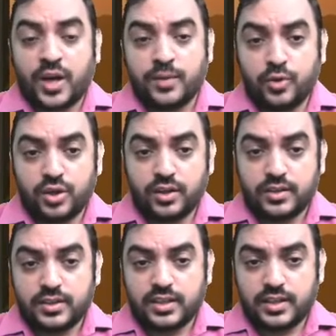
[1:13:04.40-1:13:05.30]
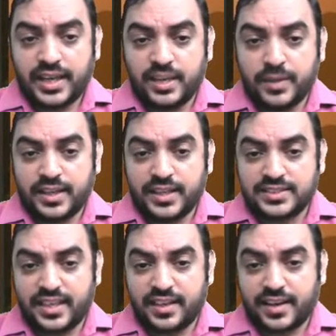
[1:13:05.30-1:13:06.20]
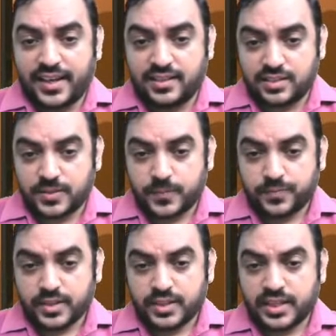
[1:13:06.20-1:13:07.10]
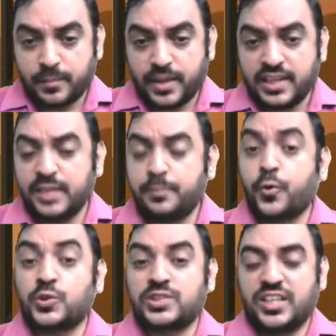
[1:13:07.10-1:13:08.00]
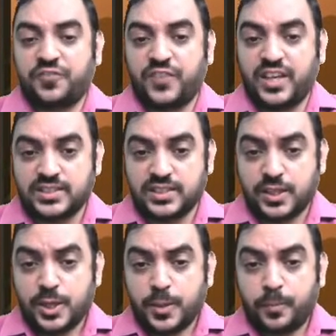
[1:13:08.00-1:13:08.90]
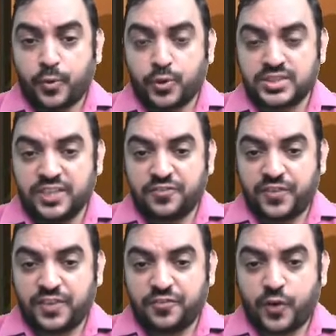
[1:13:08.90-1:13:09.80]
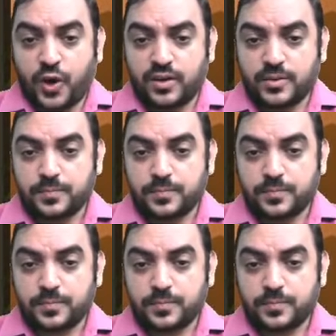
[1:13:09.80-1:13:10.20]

One more uh, element is there, right? The remaining processing fees. processing fee for